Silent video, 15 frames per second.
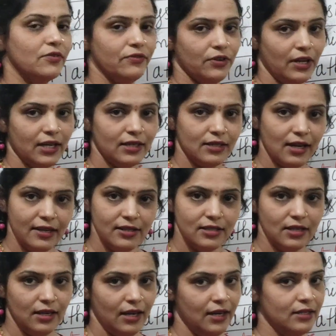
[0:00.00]
if you get
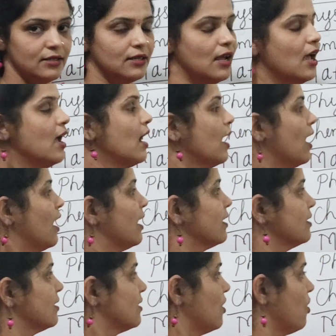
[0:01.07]
98,
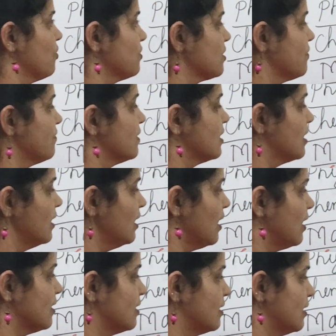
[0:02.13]
and out of
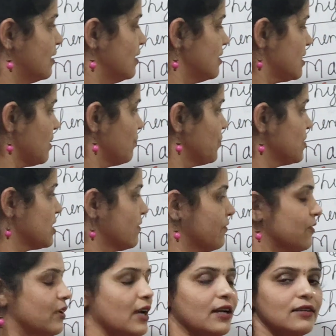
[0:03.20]
300, suppose if
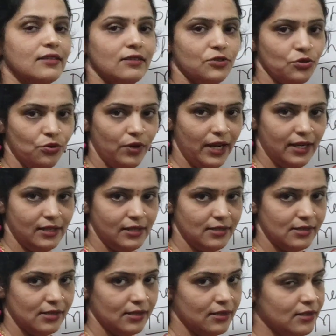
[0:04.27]
you get
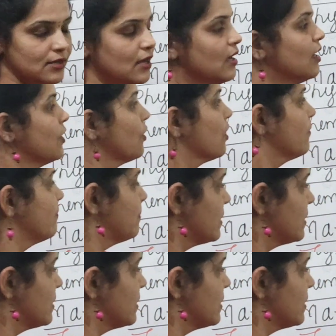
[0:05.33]
286, your